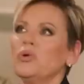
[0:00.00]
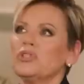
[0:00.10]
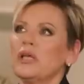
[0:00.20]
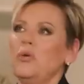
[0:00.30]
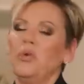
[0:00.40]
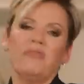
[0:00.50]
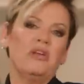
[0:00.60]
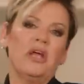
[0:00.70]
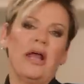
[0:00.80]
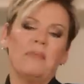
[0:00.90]
will say, well, if
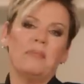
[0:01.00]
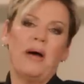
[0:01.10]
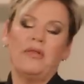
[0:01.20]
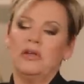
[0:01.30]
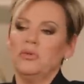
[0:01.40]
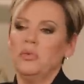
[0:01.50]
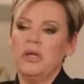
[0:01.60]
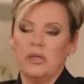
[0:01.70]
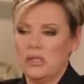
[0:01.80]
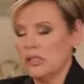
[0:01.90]
it doesn't happen by the end of the
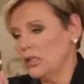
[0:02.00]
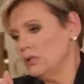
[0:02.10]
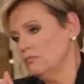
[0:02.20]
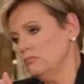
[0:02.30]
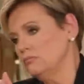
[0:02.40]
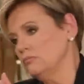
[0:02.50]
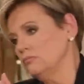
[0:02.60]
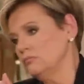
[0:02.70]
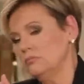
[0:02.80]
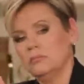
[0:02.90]
week, that's it.
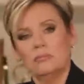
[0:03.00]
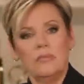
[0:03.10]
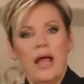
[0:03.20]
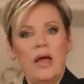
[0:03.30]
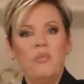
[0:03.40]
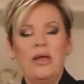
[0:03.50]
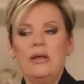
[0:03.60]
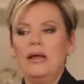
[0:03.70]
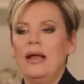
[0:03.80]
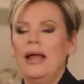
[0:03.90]
And
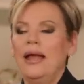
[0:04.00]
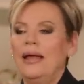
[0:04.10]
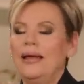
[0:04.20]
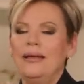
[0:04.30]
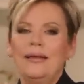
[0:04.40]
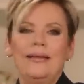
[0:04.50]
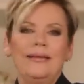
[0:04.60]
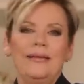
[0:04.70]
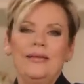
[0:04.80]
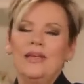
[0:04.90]

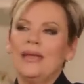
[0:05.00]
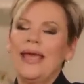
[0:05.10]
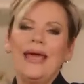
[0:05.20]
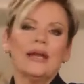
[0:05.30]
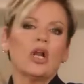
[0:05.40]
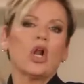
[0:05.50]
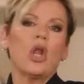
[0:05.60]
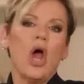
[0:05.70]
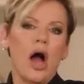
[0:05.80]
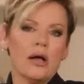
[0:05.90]
you can't
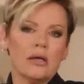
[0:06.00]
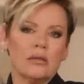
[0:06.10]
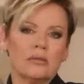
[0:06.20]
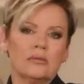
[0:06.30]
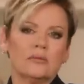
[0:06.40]
clock